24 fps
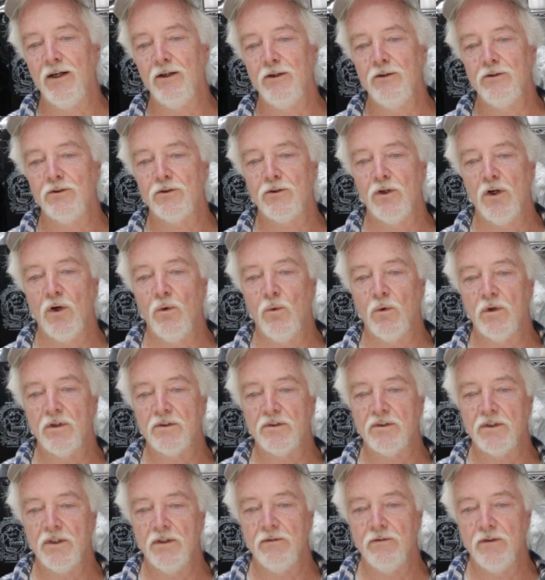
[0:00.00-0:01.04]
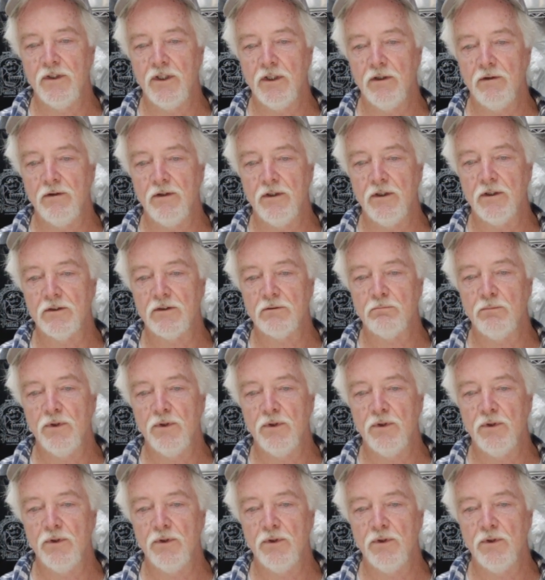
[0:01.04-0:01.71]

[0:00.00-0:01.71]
who's going to want to see a video of this?